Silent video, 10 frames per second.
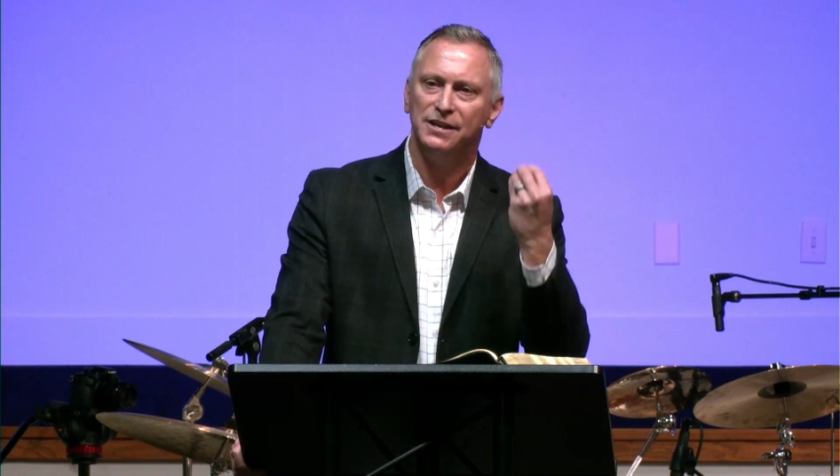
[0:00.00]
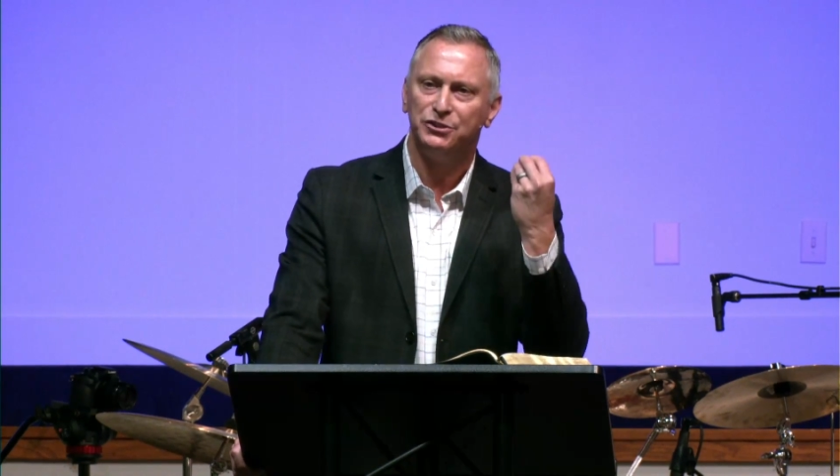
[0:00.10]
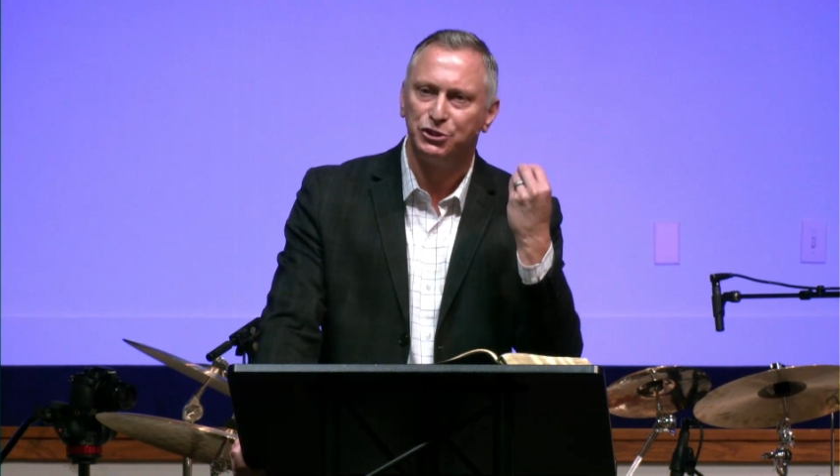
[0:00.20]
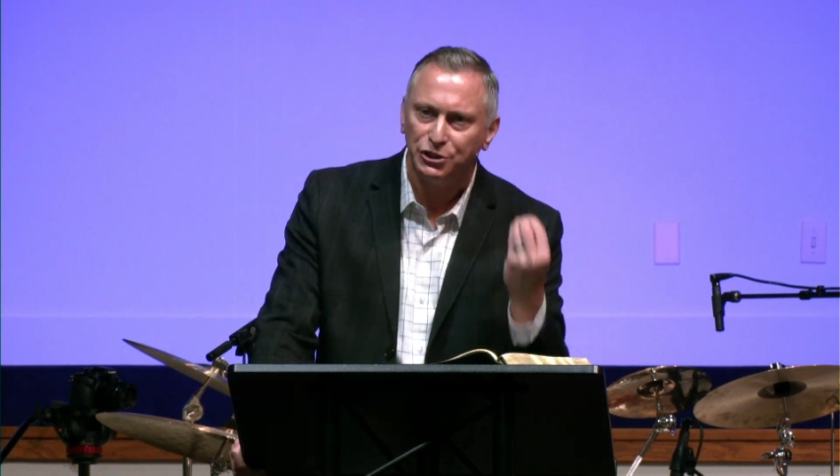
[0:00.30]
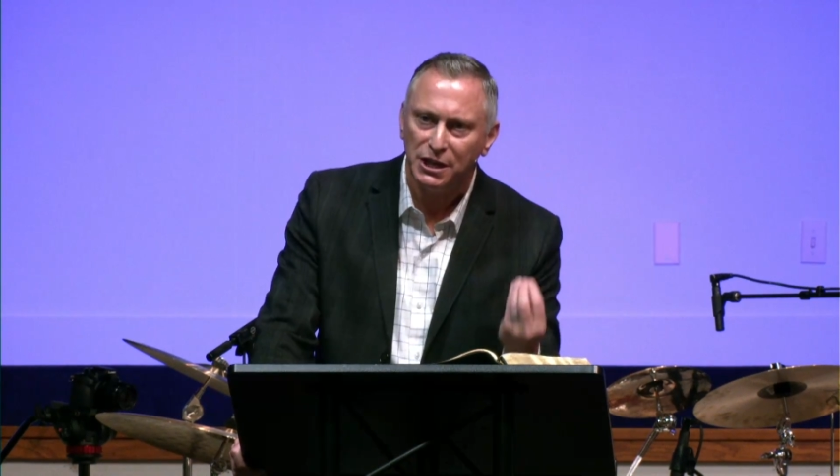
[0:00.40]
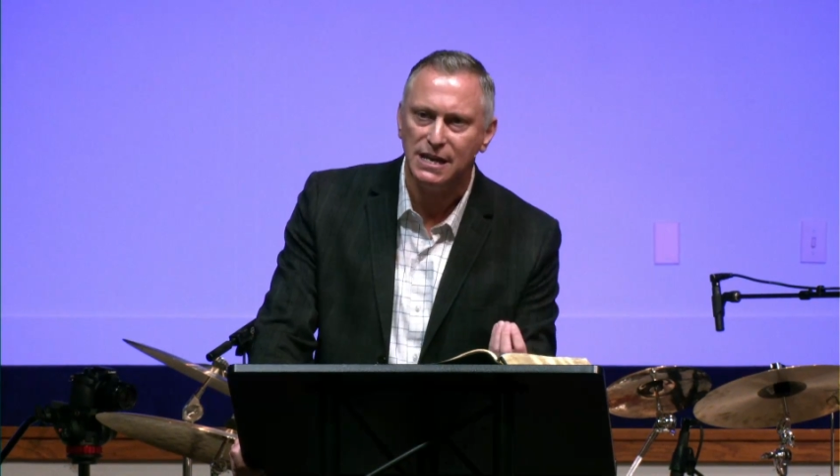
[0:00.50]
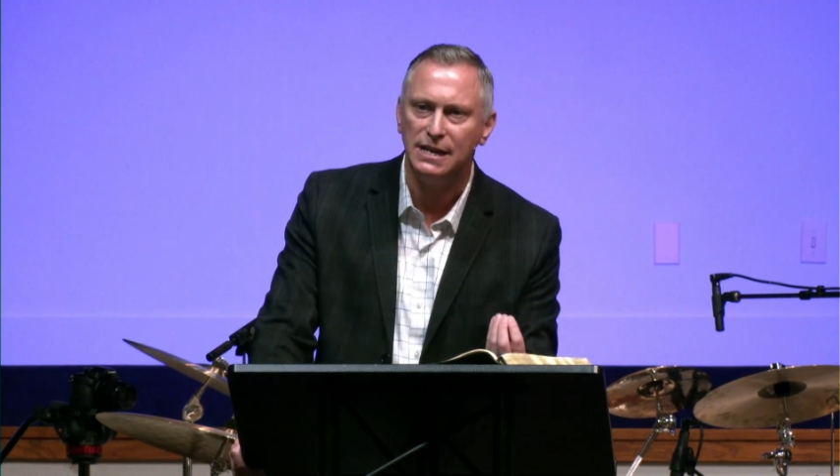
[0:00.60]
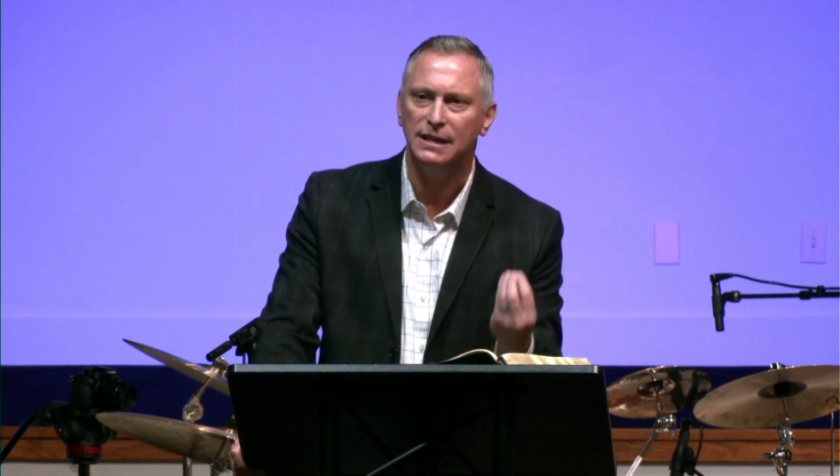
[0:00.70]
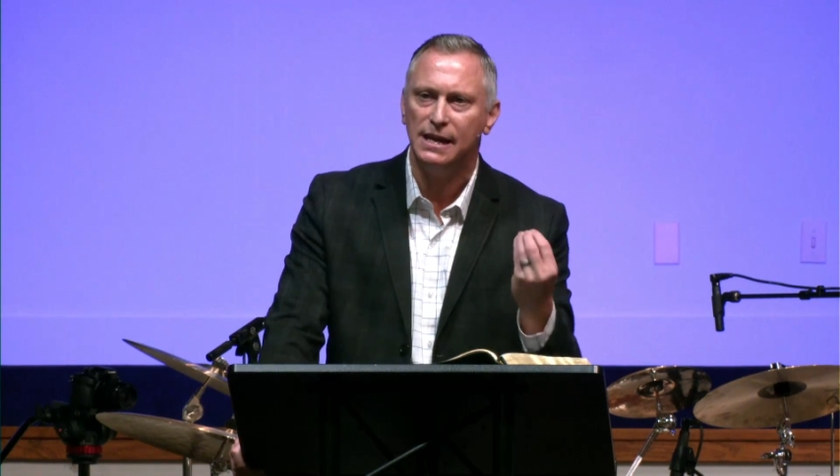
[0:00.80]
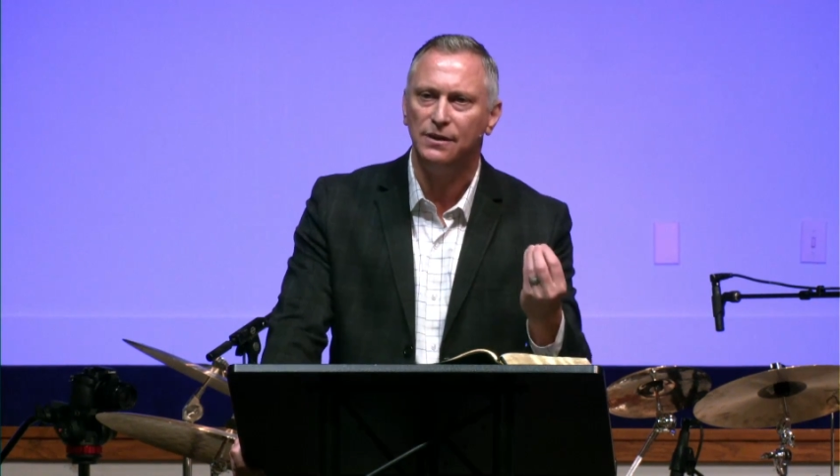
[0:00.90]
seen
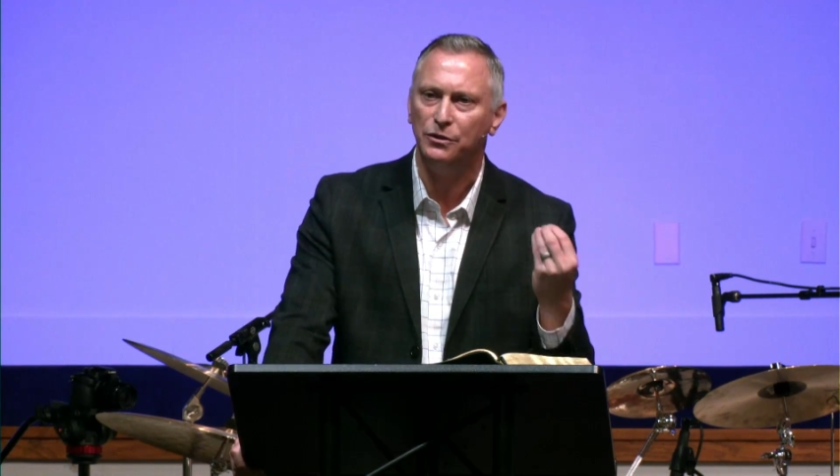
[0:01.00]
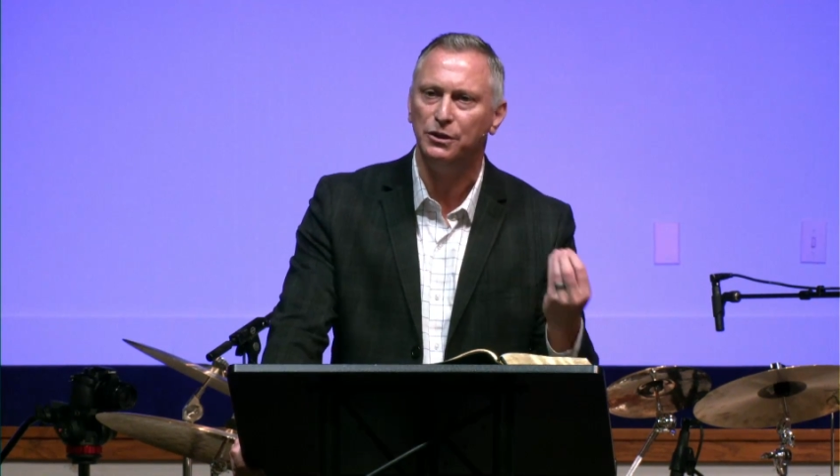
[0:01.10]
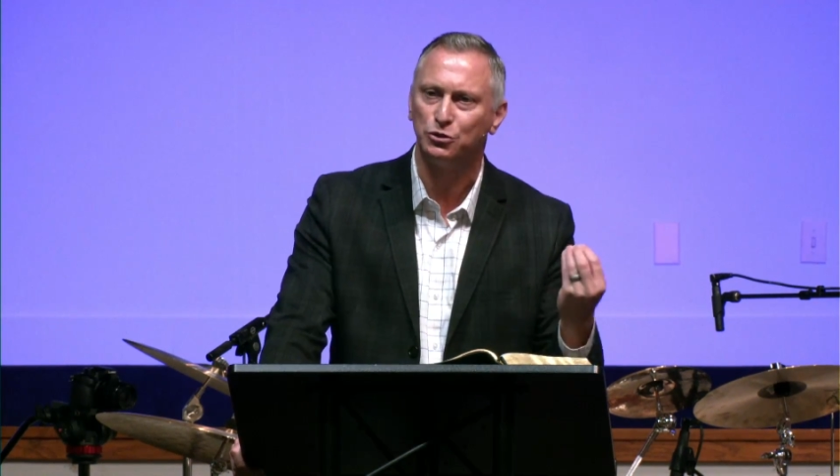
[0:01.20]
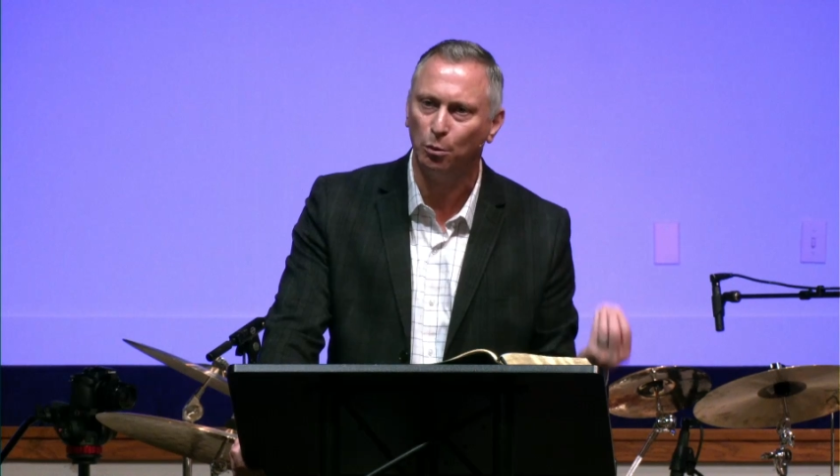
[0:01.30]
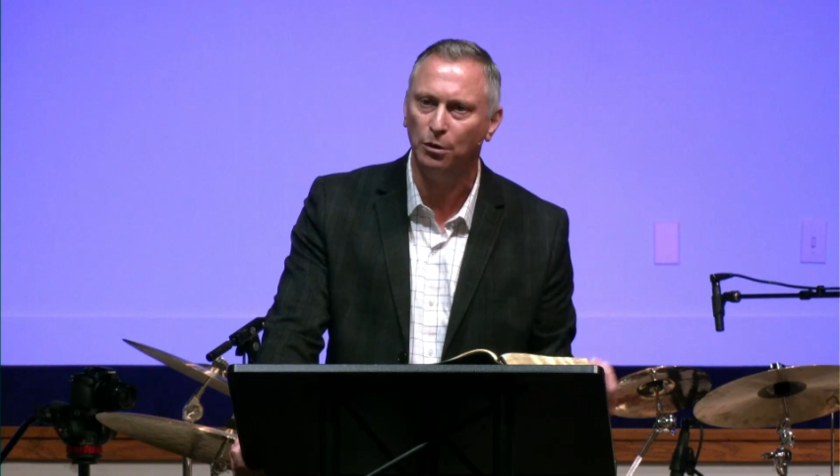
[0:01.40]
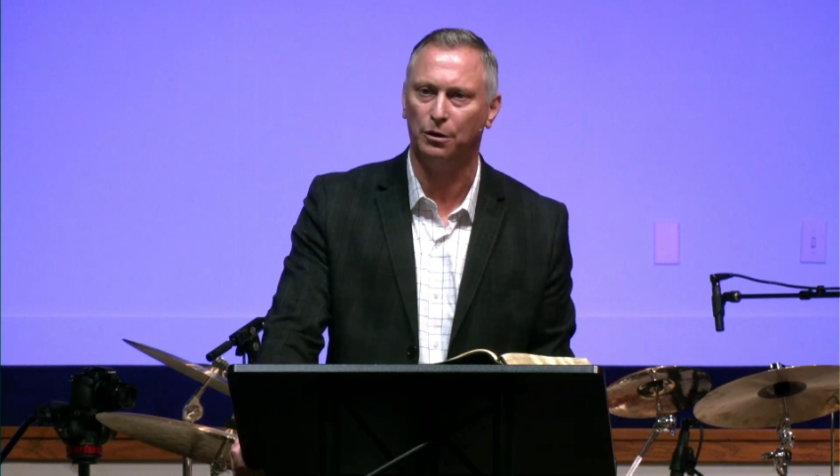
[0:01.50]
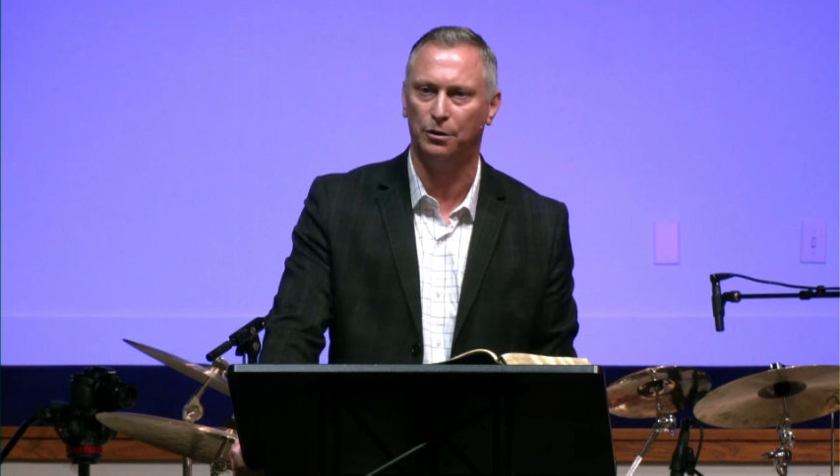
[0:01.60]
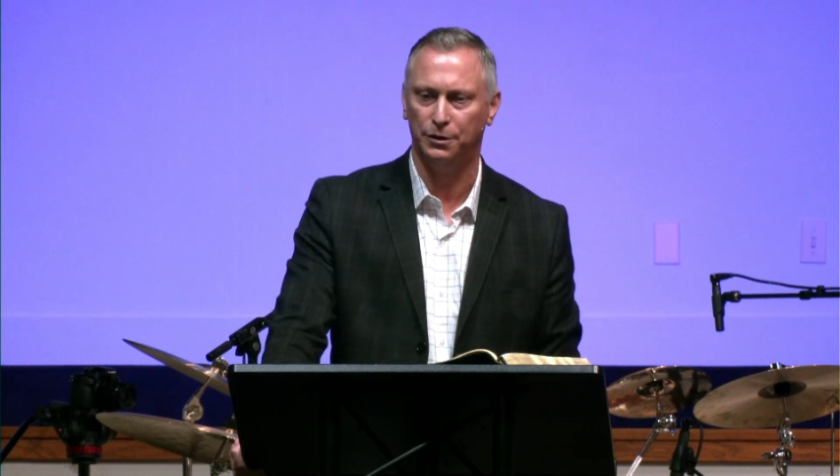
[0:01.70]
in this world.